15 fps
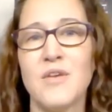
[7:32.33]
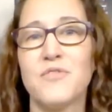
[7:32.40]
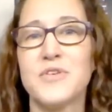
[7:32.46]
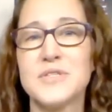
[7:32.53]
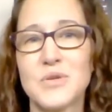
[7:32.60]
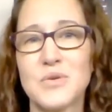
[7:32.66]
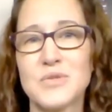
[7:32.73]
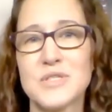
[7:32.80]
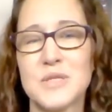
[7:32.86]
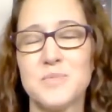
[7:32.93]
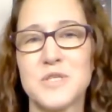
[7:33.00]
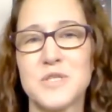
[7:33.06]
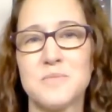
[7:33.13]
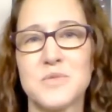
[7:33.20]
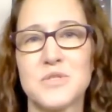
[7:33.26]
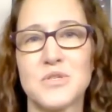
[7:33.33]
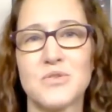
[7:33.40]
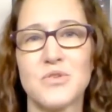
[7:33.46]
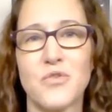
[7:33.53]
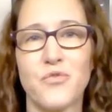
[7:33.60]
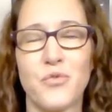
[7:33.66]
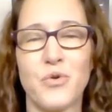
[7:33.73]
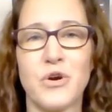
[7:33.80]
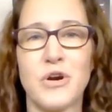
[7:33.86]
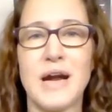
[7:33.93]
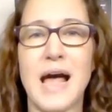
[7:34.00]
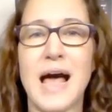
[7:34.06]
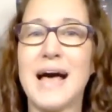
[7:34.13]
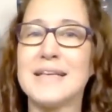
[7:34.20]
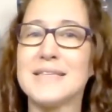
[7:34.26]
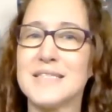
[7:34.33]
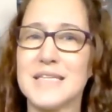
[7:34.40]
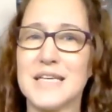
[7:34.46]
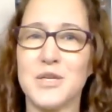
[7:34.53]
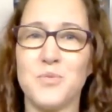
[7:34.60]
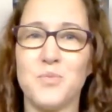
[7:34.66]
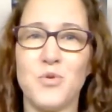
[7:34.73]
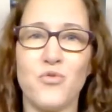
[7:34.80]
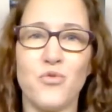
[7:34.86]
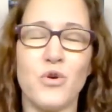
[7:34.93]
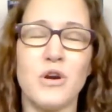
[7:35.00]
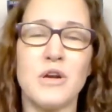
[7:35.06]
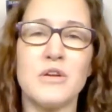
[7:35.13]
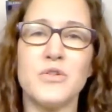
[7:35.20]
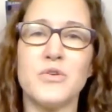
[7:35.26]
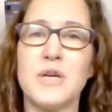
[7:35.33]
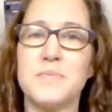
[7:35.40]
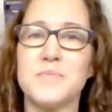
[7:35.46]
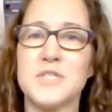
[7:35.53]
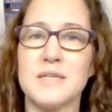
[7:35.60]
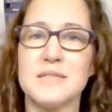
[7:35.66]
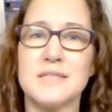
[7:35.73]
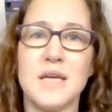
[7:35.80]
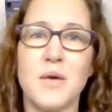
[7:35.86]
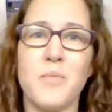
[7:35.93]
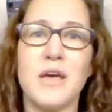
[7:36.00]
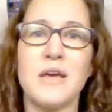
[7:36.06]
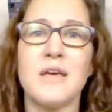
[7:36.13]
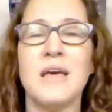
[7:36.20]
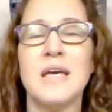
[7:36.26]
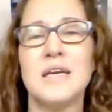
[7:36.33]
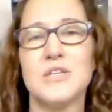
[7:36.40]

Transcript: Physical symptoms to look for, as stated before, include upset stomach,